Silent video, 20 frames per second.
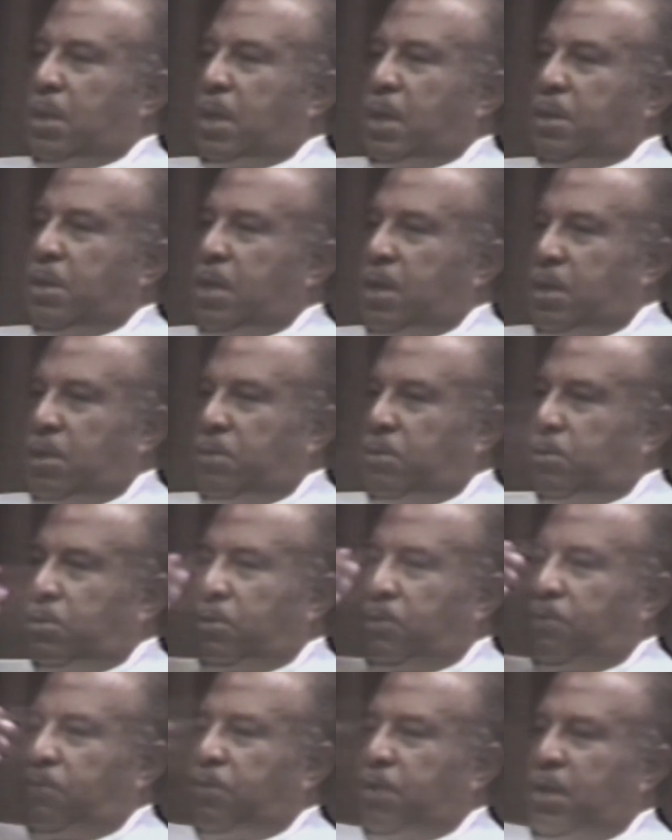I think it's
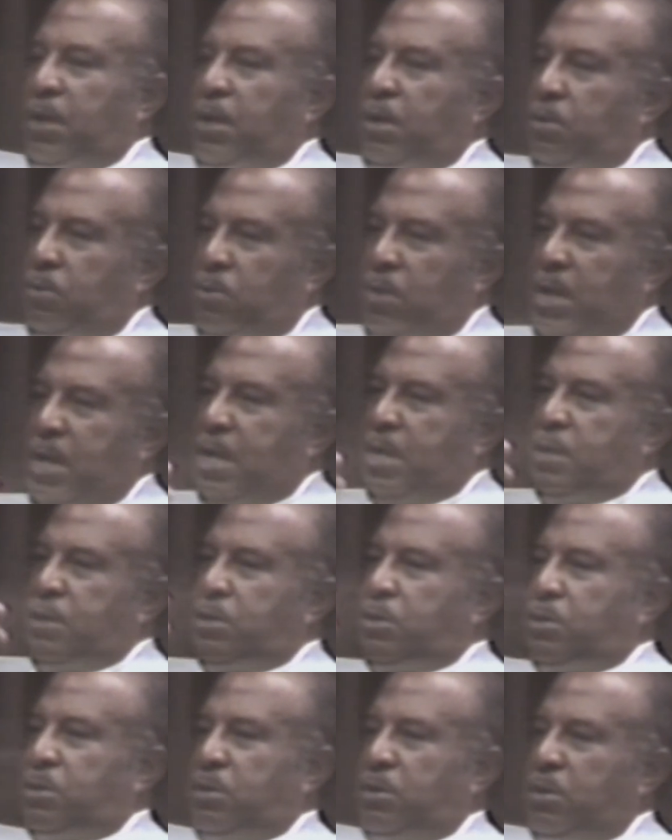feeling
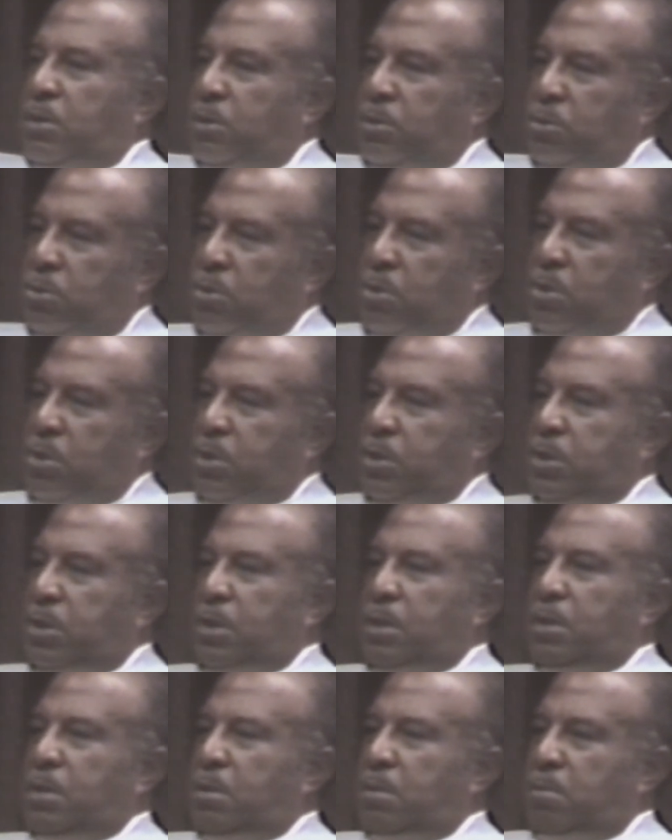wise towards
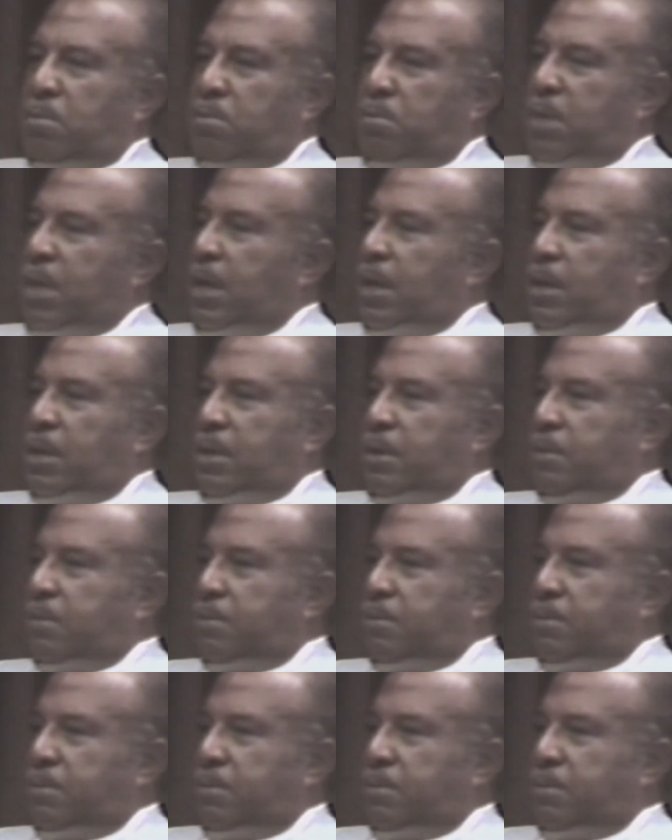Baylor.